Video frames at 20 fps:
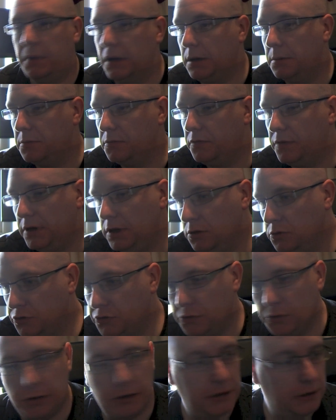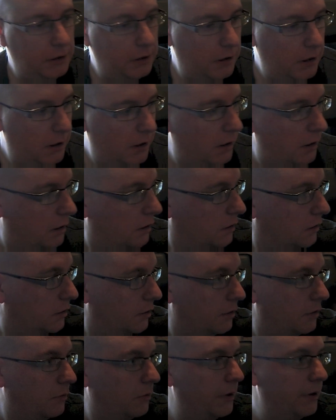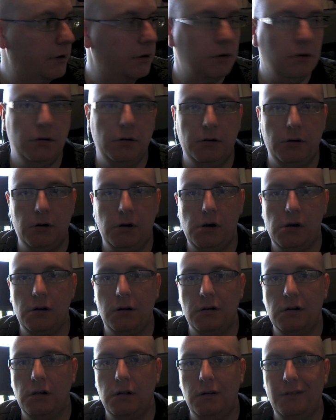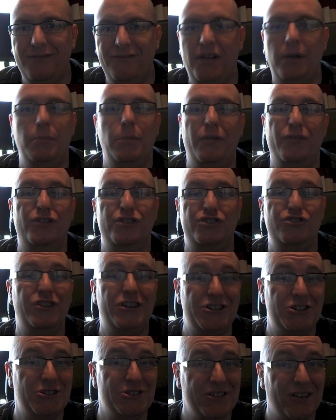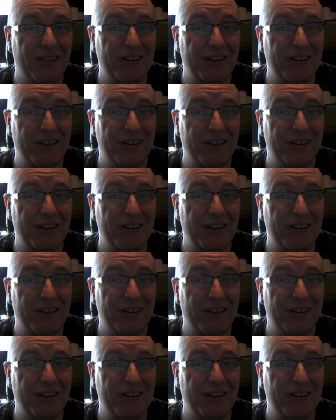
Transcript: pickups video so I can, well, vent my frustrations, I